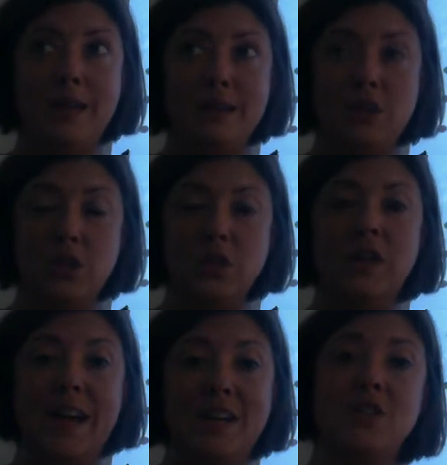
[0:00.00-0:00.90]

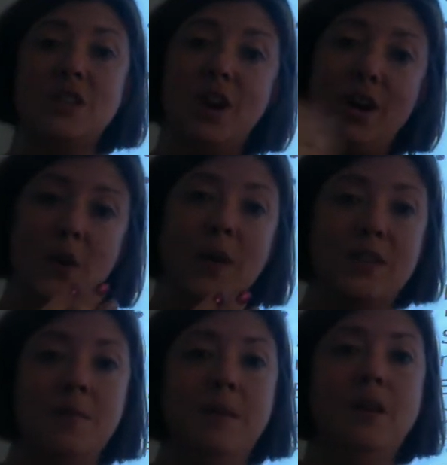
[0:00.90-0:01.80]
children actually are going
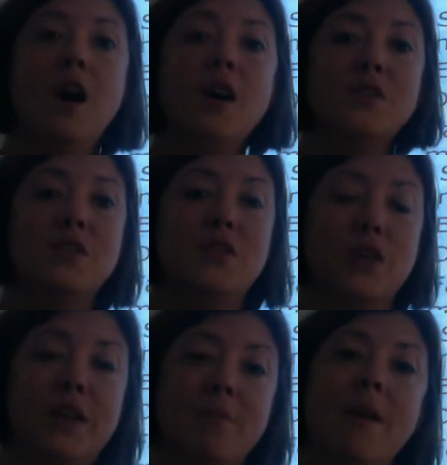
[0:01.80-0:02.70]
to belong to the
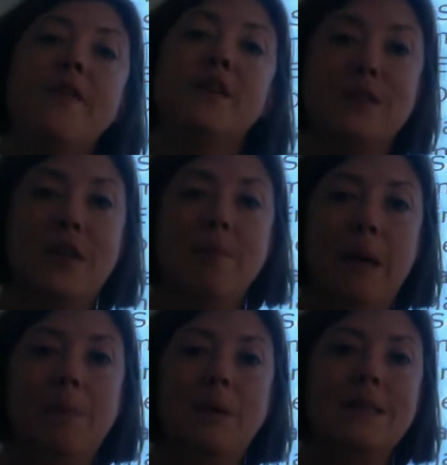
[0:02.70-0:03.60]
surrogate mother until that
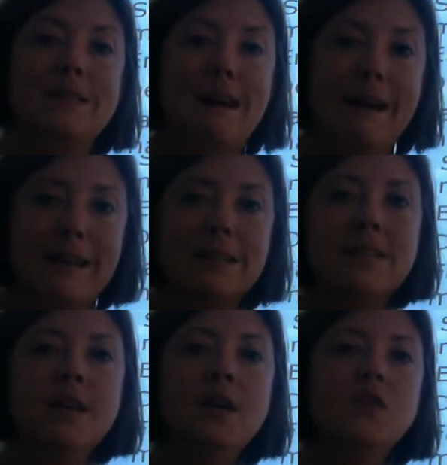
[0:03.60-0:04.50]
paper is signed.
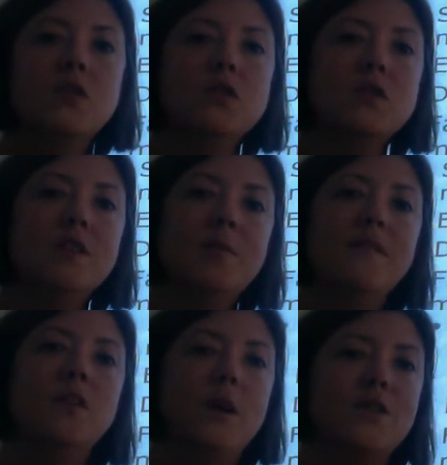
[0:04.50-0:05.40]
So there's a little bit
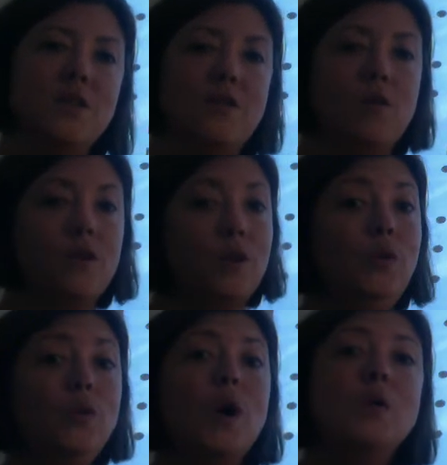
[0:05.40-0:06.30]
of a question of over
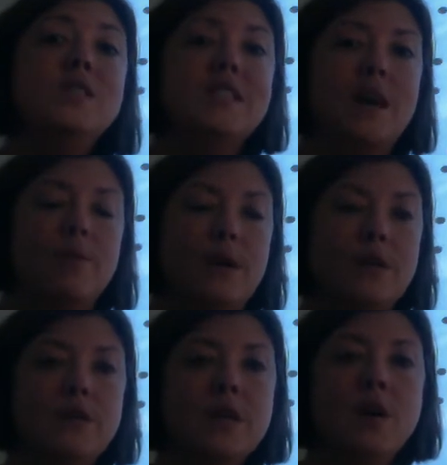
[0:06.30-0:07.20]
who owns the
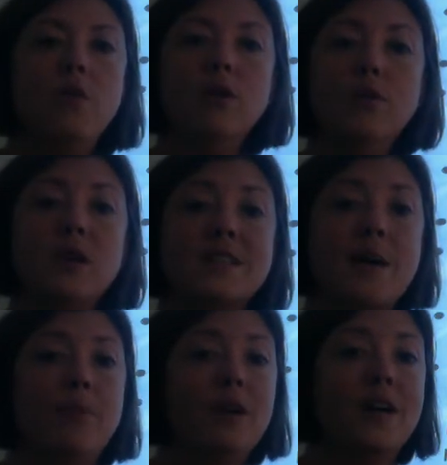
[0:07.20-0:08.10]
embryos, or for
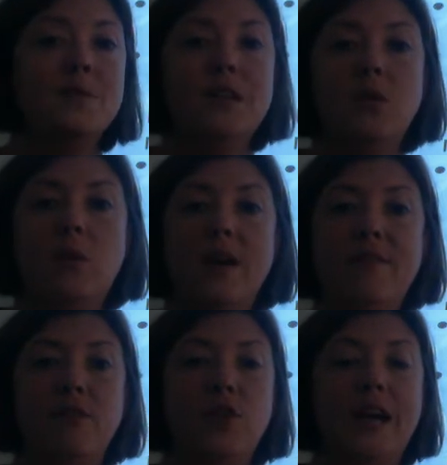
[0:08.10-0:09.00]
example, a husband and a wife
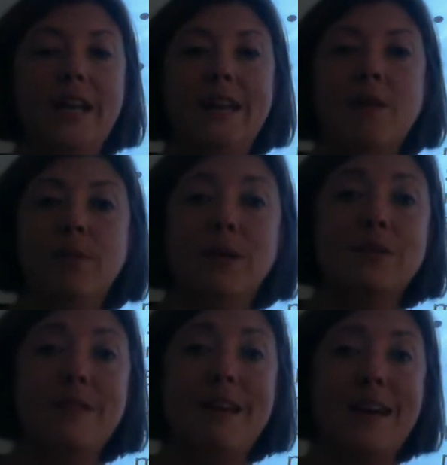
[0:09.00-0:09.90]
have created the
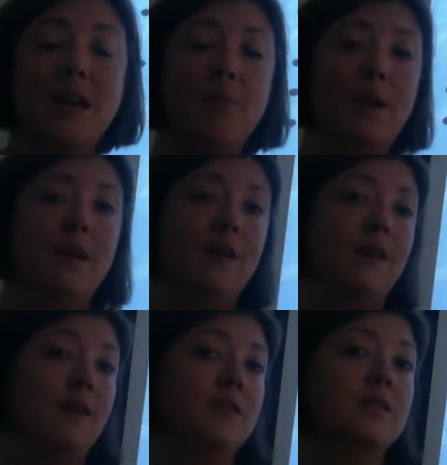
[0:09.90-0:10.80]
embryos and they end up in
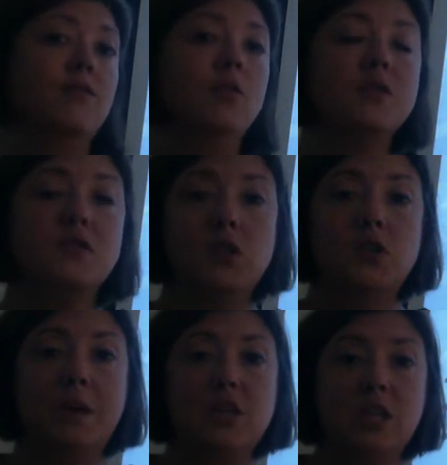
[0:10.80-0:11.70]
a divorce
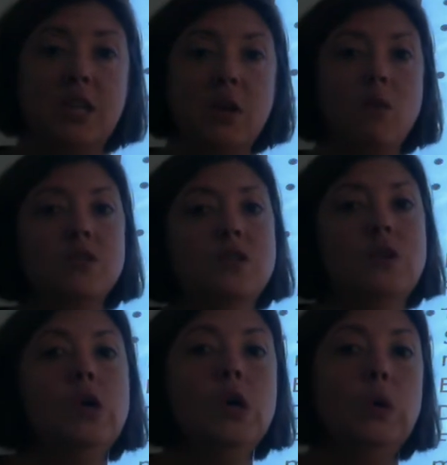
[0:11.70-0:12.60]
situation and they want to
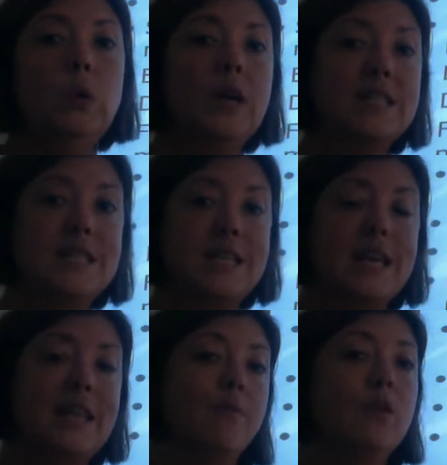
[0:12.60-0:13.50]
know who gets to
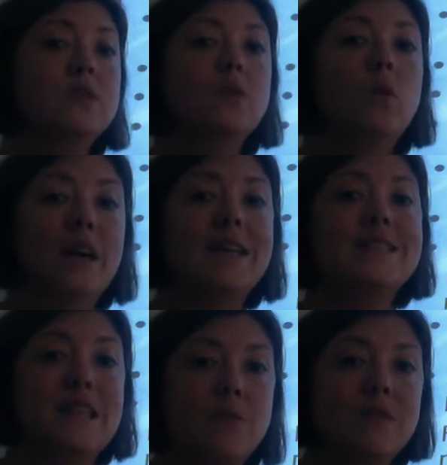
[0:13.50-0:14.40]
take the embryos and what
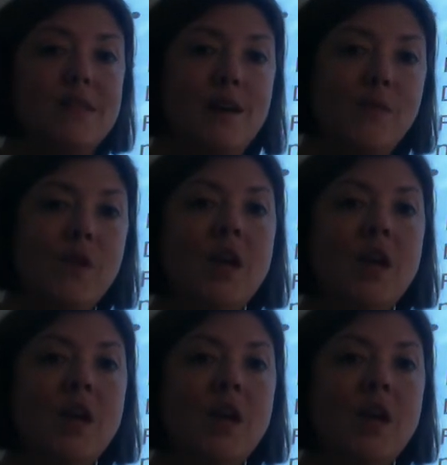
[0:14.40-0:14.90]
gets done with them.